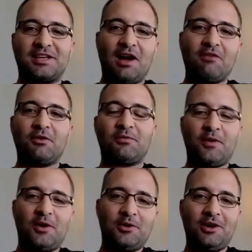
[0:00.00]
the cover
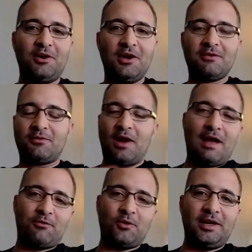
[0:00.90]
photo for
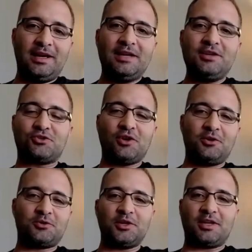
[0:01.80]
every
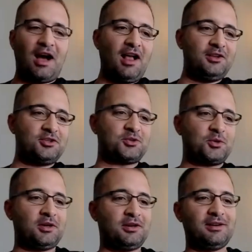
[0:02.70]
intro to the college
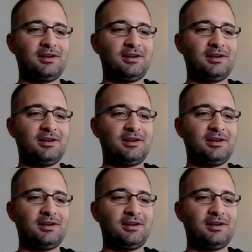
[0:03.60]
tour.